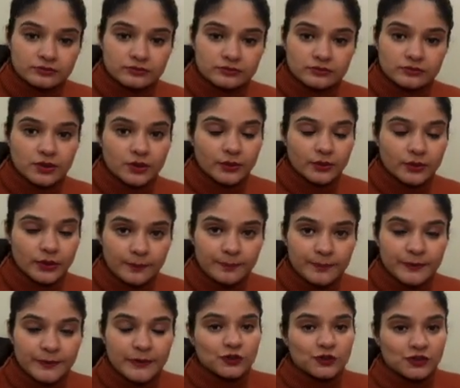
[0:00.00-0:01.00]
Okay.
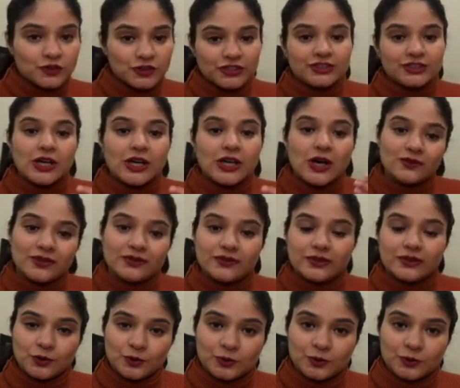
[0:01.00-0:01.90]
So this is how we will go.